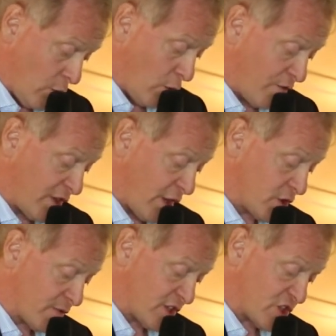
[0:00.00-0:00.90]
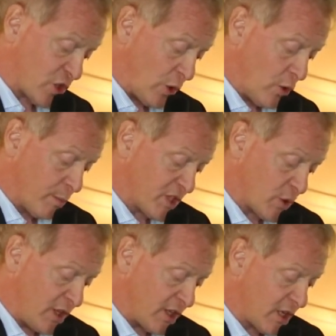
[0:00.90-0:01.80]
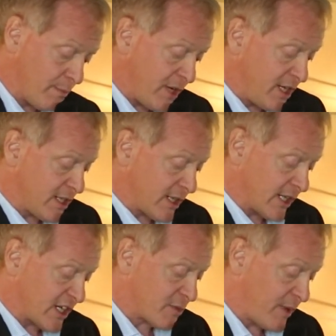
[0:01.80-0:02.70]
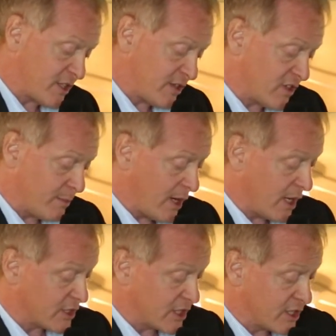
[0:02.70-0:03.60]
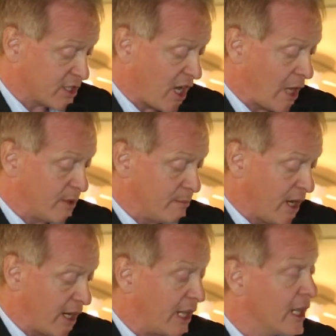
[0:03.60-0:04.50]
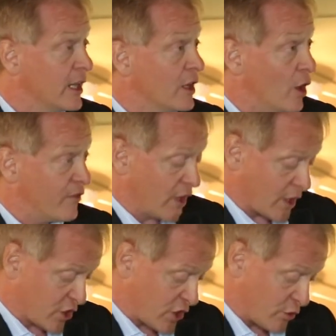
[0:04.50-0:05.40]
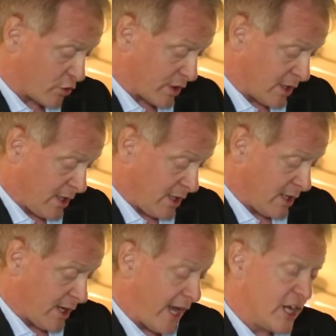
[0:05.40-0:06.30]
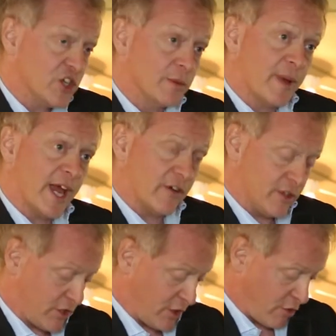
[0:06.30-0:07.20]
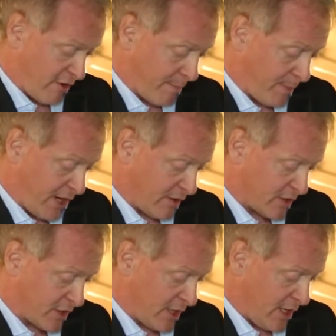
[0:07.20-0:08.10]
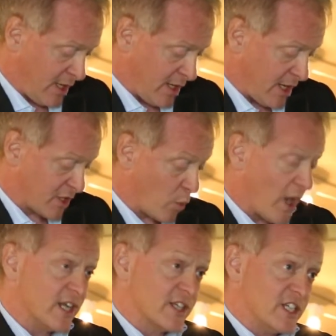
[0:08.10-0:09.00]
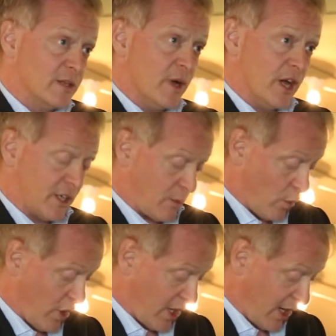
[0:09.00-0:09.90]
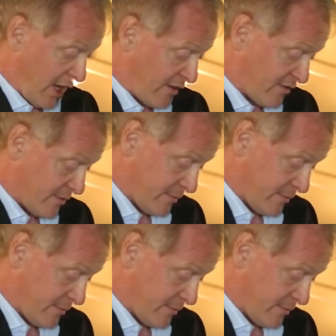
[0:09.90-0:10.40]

Or for those of us torn between the competing and expensive demands in time and money of young children, aging parents and grandparents, as well as a demanding work life.